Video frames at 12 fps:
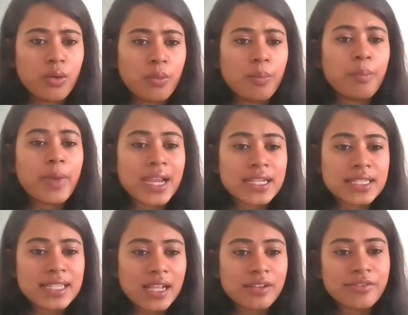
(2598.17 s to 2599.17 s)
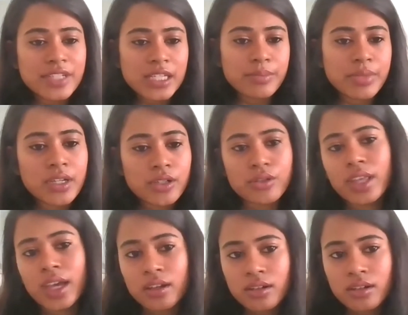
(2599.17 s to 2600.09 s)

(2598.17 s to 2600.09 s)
might delve deeper into that.